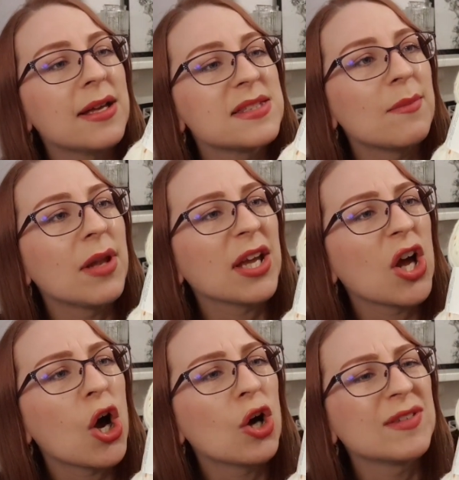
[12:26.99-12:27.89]
some
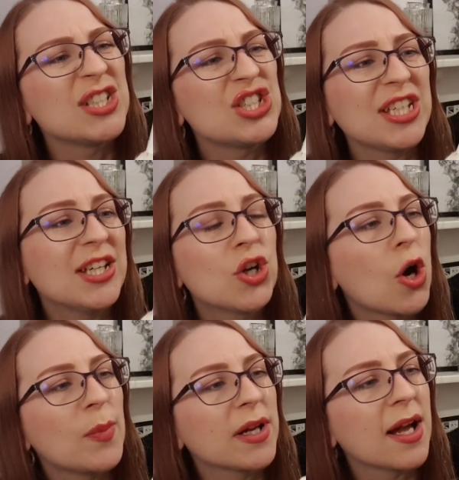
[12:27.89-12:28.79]
like orangey
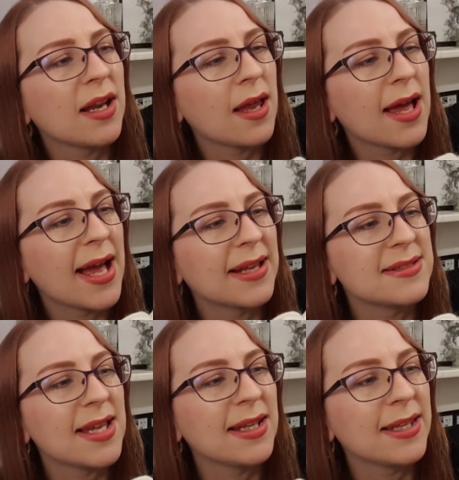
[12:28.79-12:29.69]
copper colour,
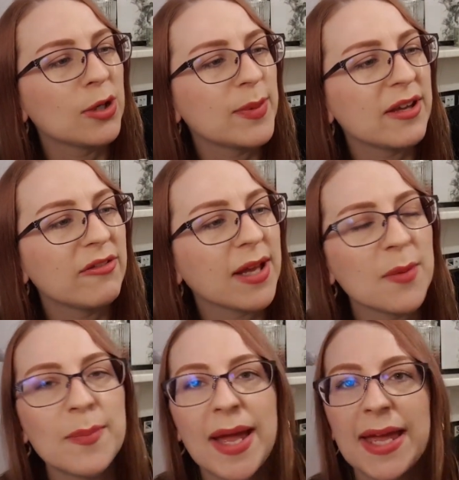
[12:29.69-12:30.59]
and a little bit of like
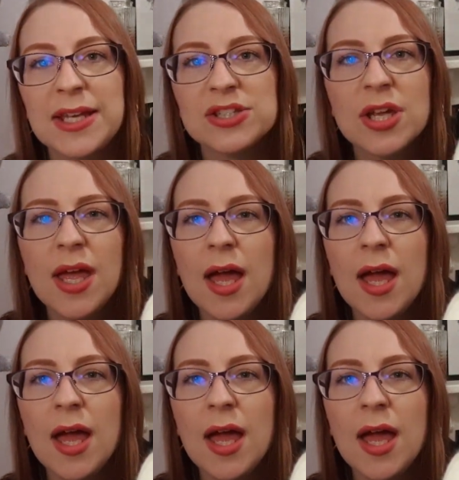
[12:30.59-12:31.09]
a beige,